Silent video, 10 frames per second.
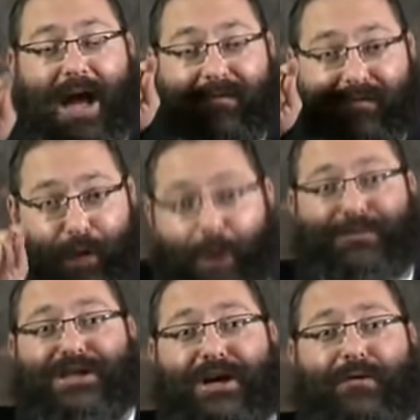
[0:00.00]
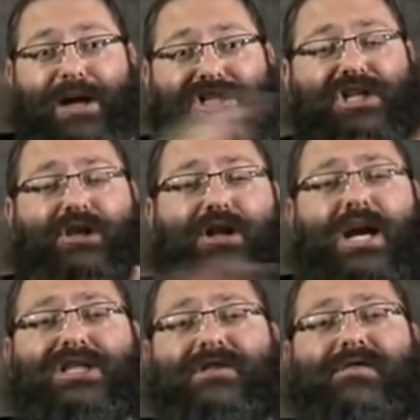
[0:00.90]
to Avram's generation, lo
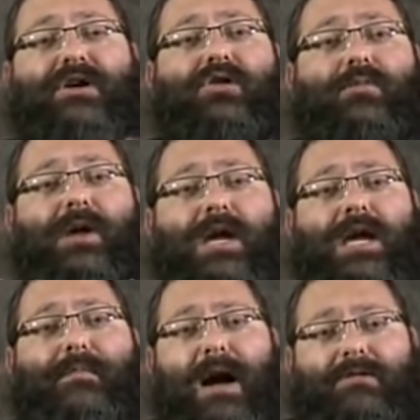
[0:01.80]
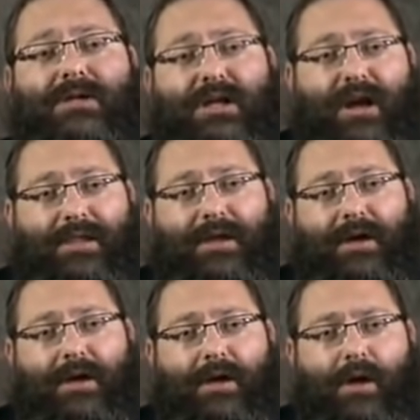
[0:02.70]
nechshav leklum, he amounts to nothing.
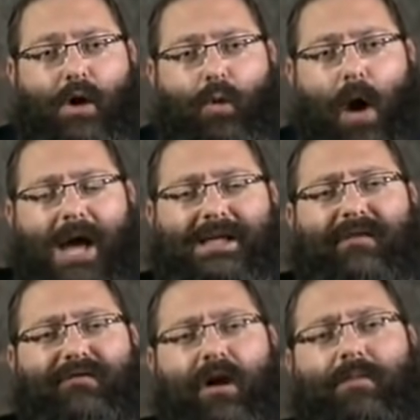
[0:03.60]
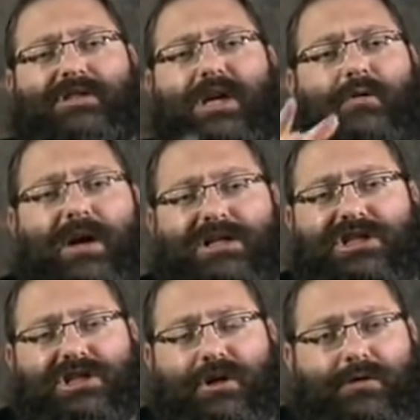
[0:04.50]
Why is Avram's
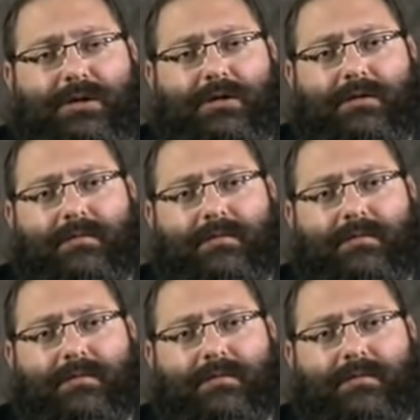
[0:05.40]
generation chosen?